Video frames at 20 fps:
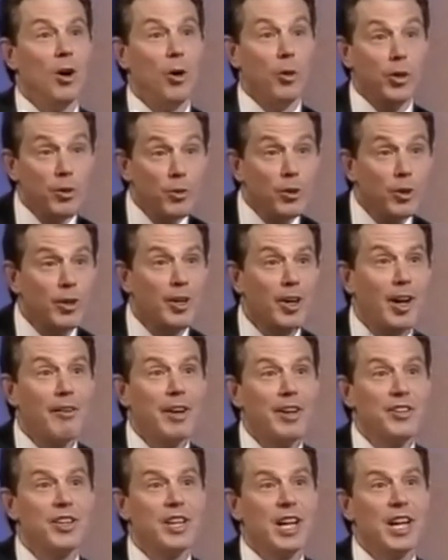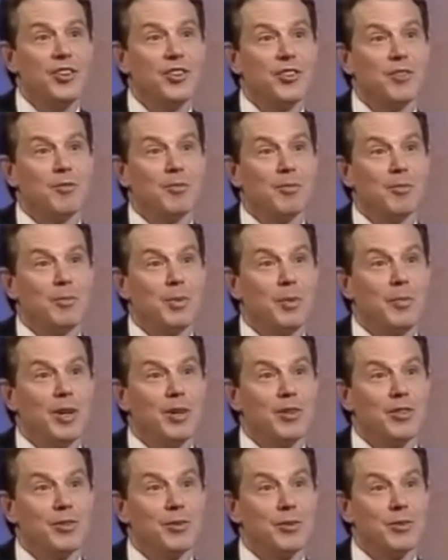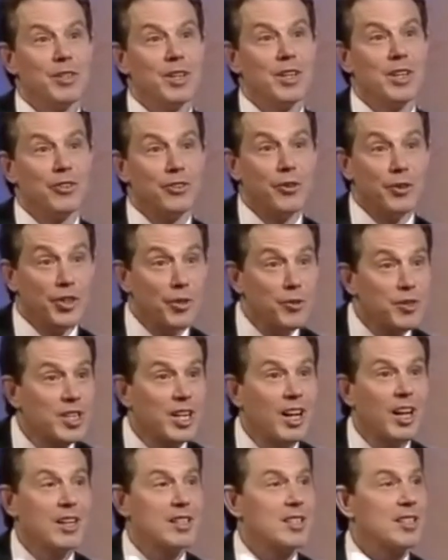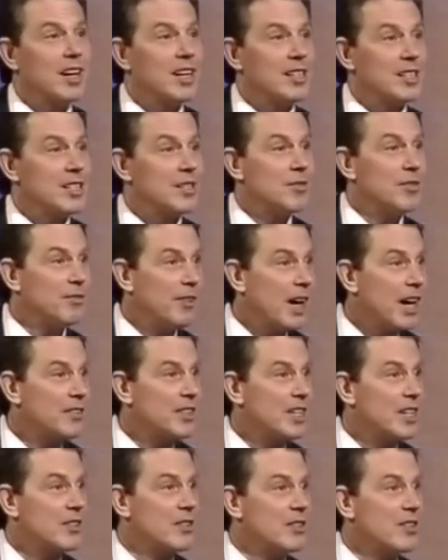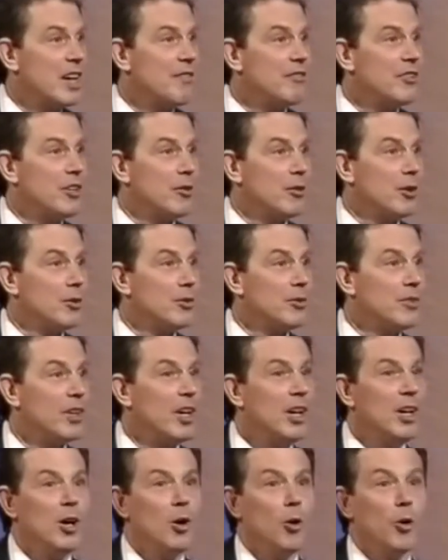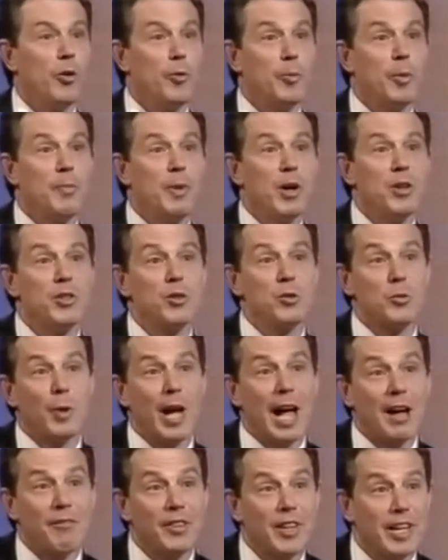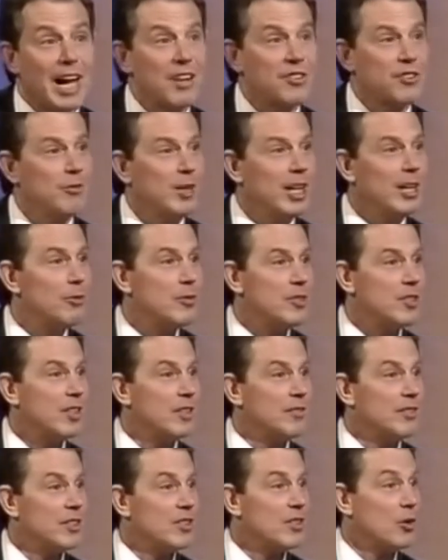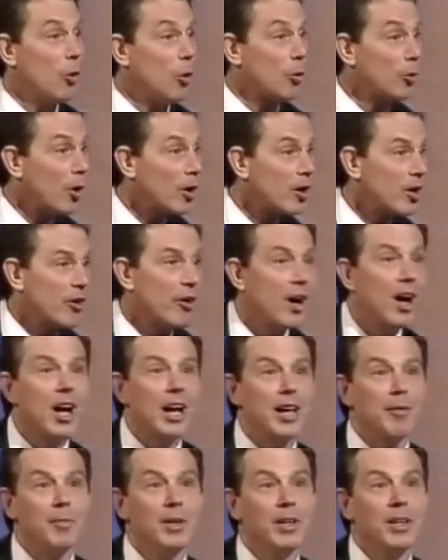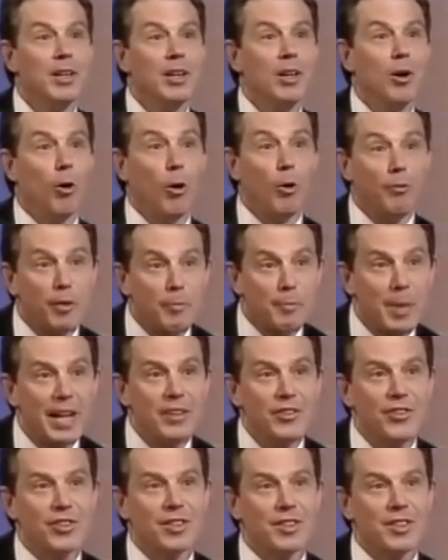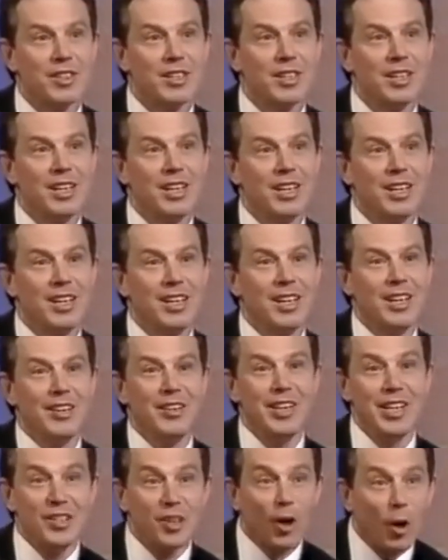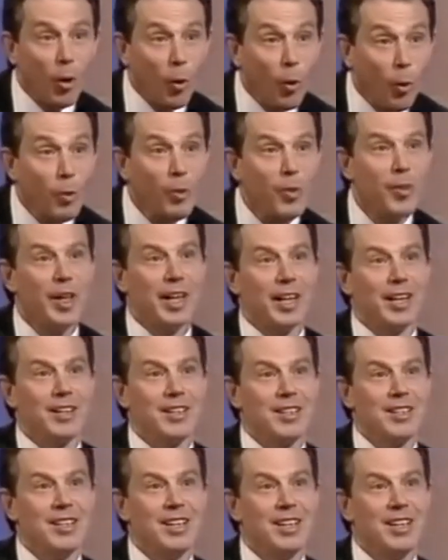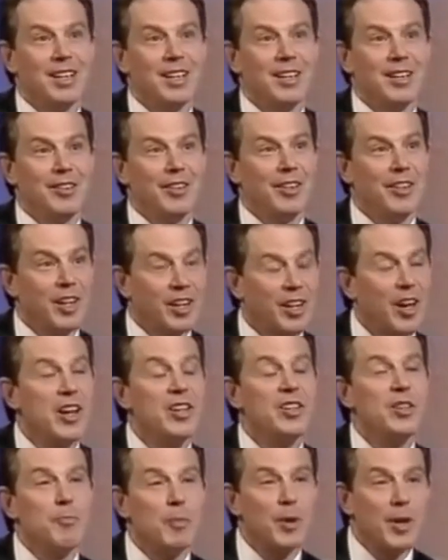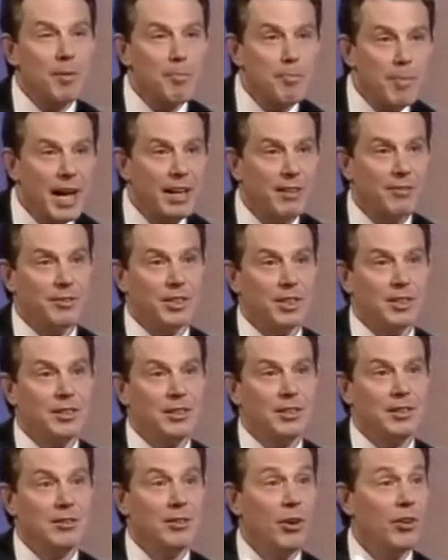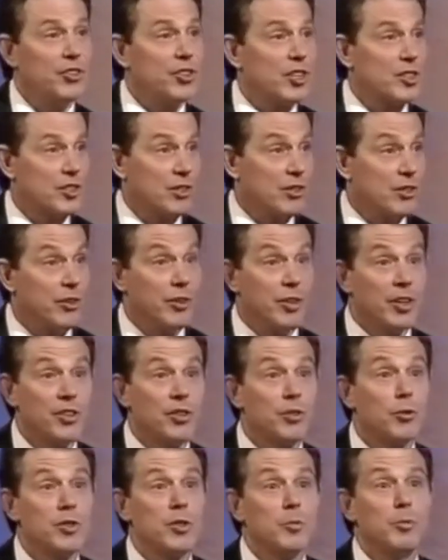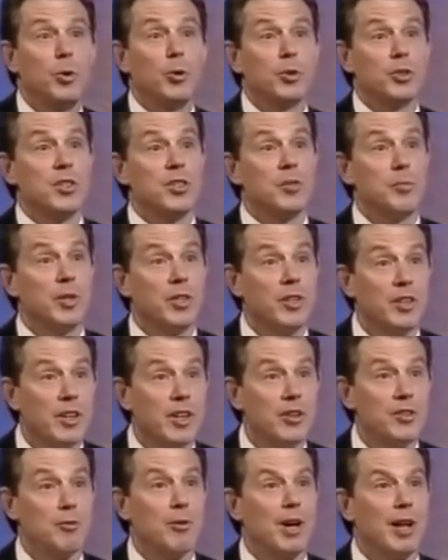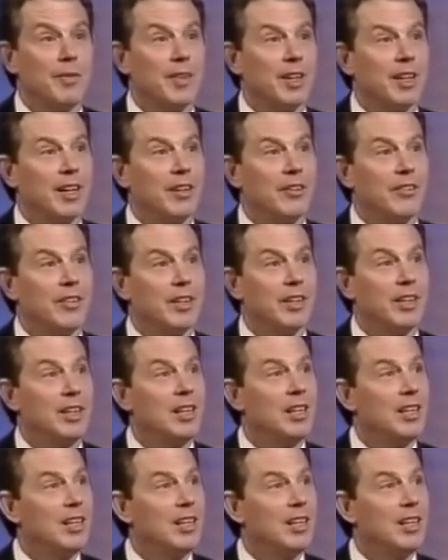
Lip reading: Or you would look at our education proposals to reduce class sizes for 5-, 6- or 7-year-olds, or the proposals we have in the National Health Service, or on crime, or for pensions. These are all things that are going to bring benefit, not just to traditional supporters, but to those around the country.